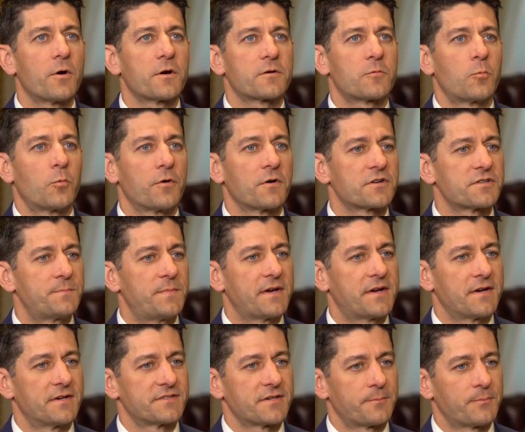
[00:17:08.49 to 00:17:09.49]
Work works
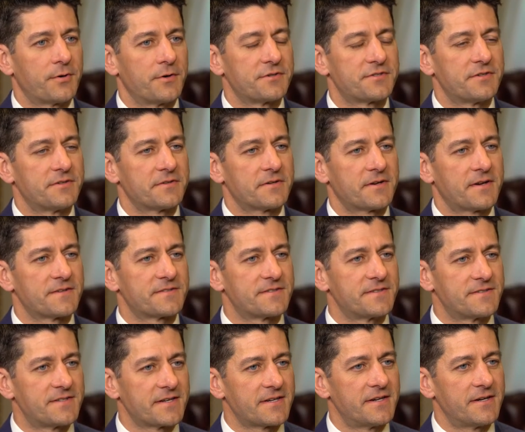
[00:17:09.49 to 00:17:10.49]
because a person gets
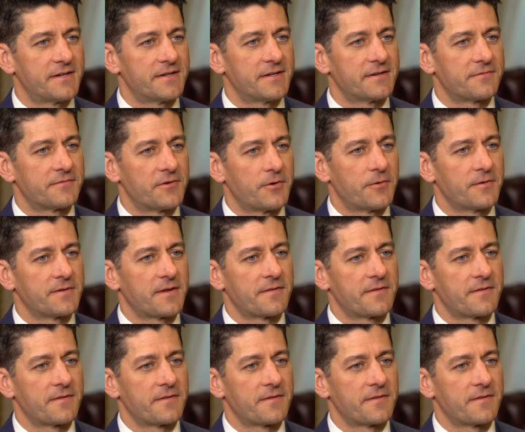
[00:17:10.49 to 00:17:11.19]
the dignity of knowing